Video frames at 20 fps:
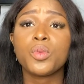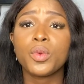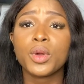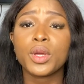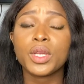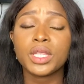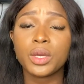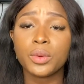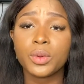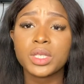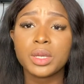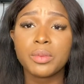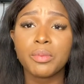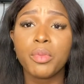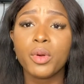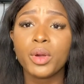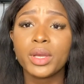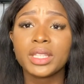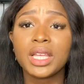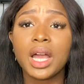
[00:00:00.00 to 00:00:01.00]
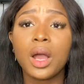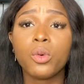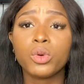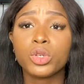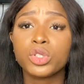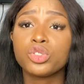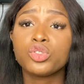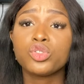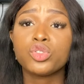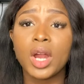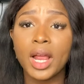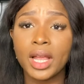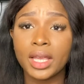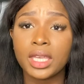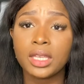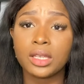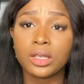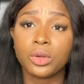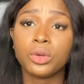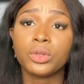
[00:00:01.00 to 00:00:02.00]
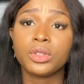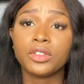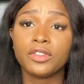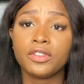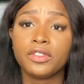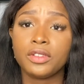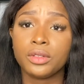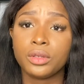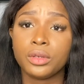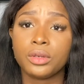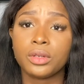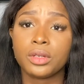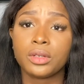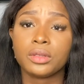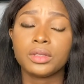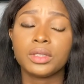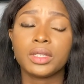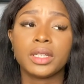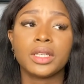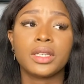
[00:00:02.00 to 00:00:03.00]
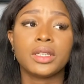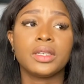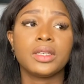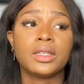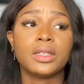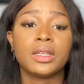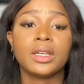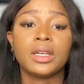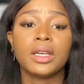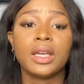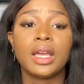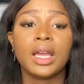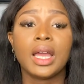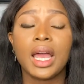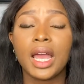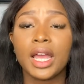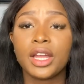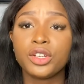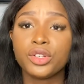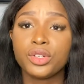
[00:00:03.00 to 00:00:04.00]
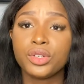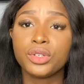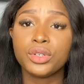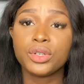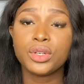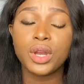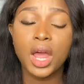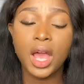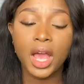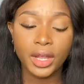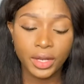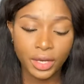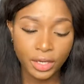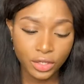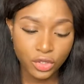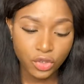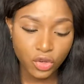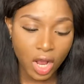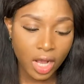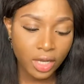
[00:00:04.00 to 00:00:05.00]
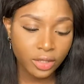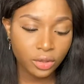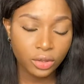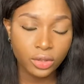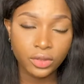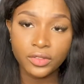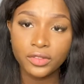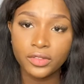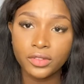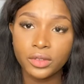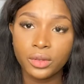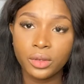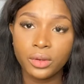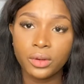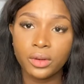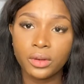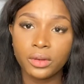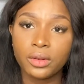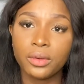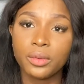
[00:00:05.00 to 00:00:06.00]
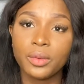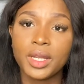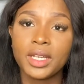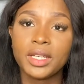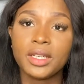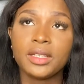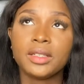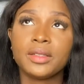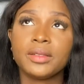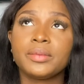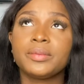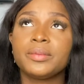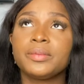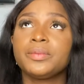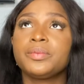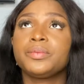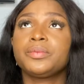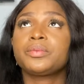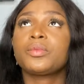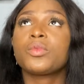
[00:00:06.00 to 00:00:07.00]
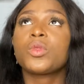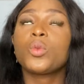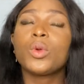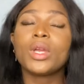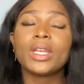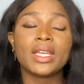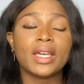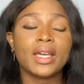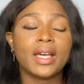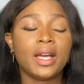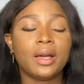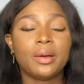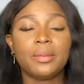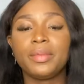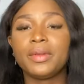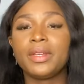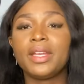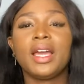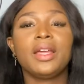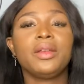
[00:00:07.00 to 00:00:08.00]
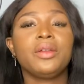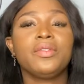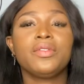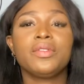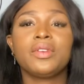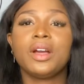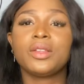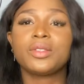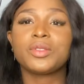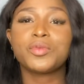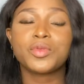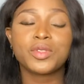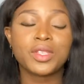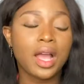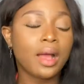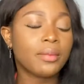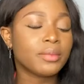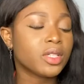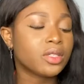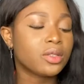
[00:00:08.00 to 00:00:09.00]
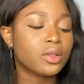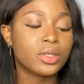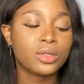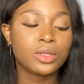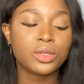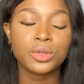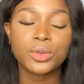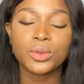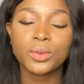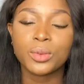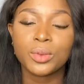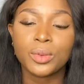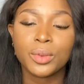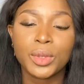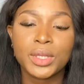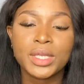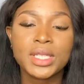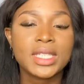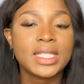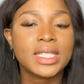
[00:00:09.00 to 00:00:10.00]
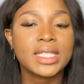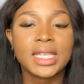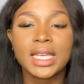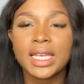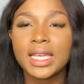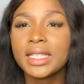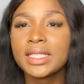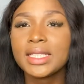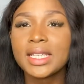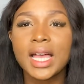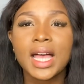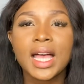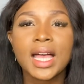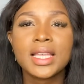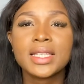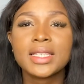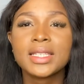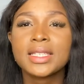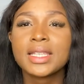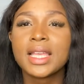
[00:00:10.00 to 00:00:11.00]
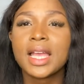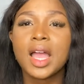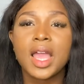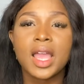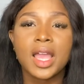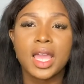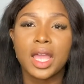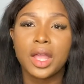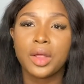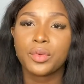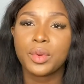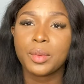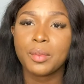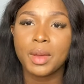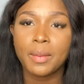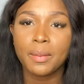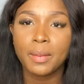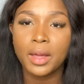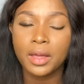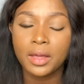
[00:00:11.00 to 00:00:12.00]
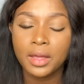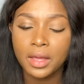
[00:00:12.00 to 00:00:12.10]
there was a point that I was dragging on the floor. Like I dragged on the floor when it happened. I don't even know how to put it. I'm just going to say it as I can remember.